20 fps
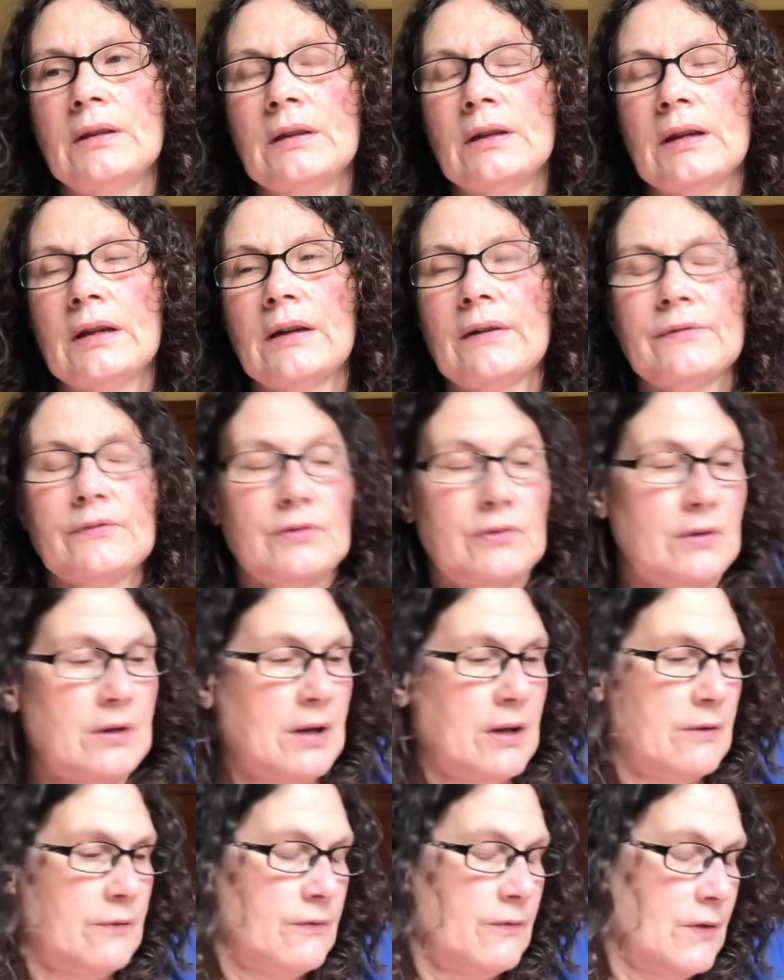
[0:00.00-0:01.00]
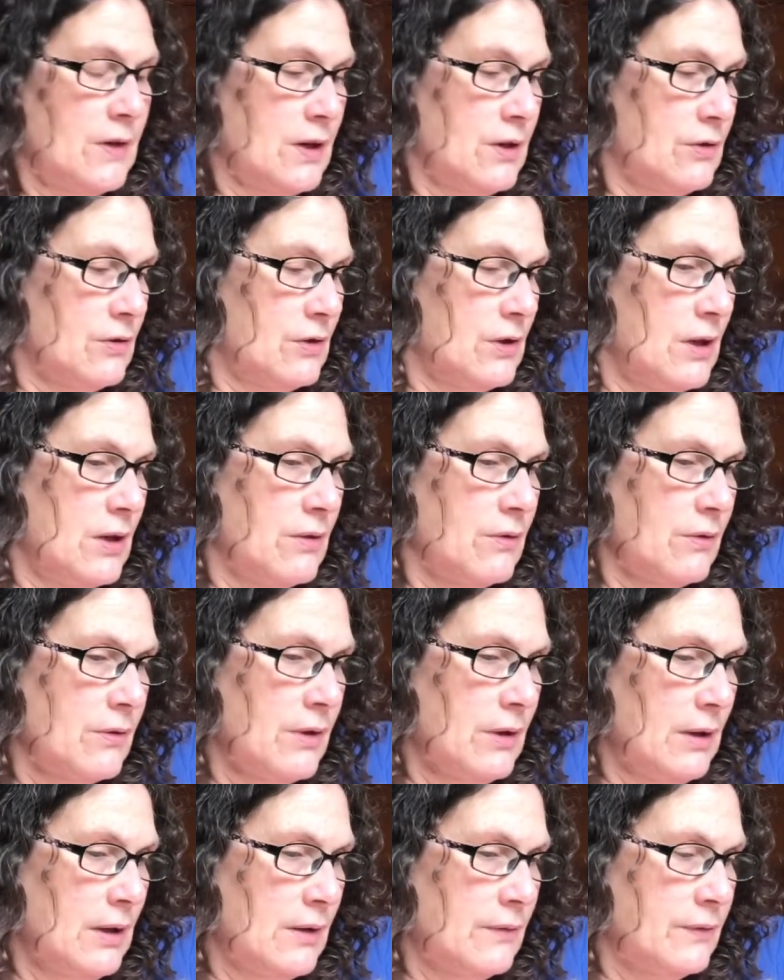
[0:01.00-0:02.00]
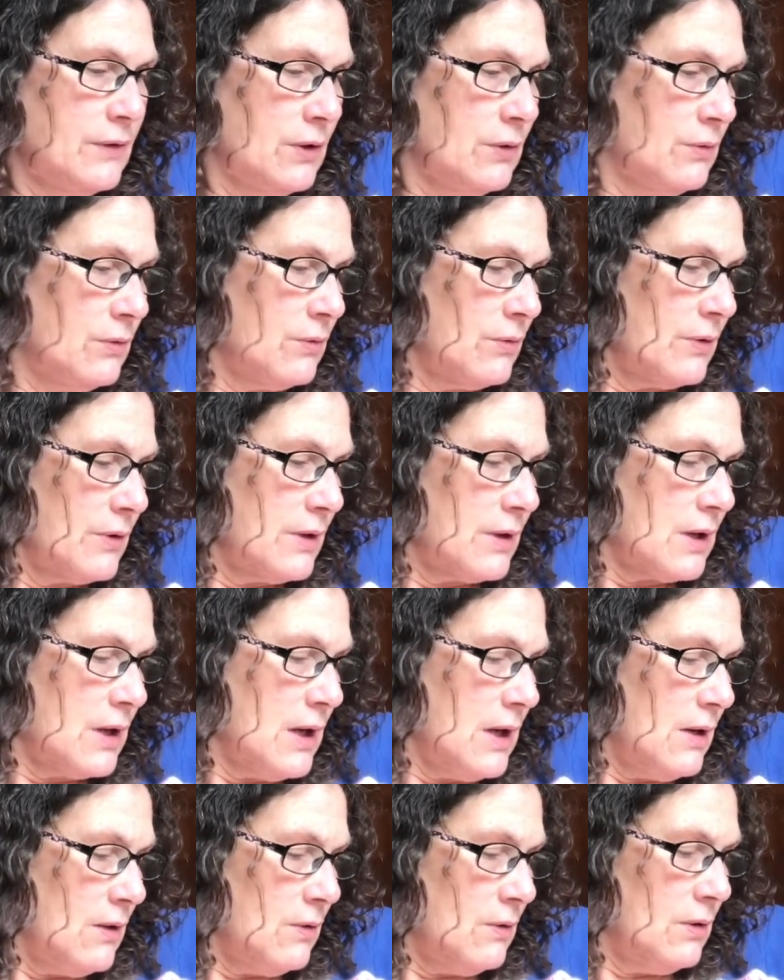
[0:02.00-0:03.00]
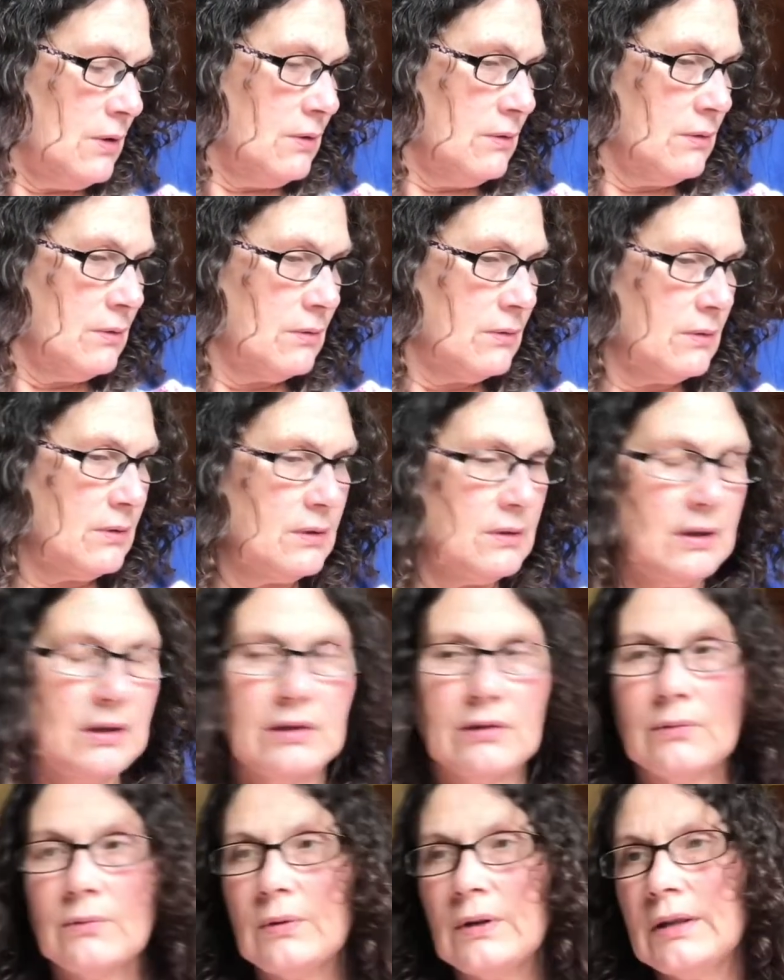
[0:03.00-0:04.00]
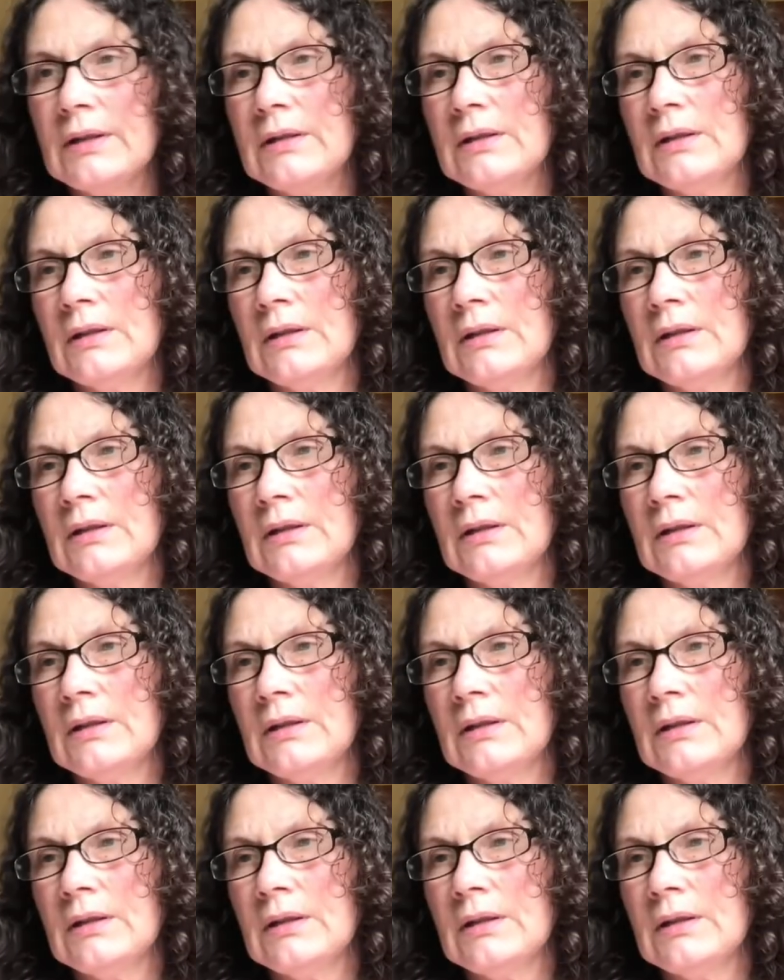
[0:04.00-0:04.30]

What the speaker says: after I finish either the Lovenote or the cowl, either one.